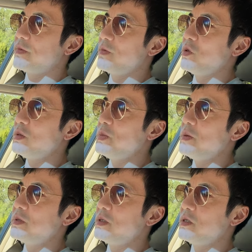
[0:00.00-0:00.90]
most
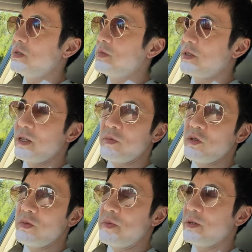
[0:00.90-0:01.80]
people in the gym are like
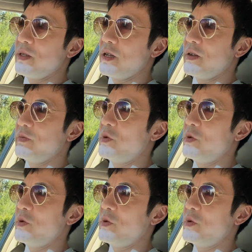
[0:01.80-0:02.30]
most people in life.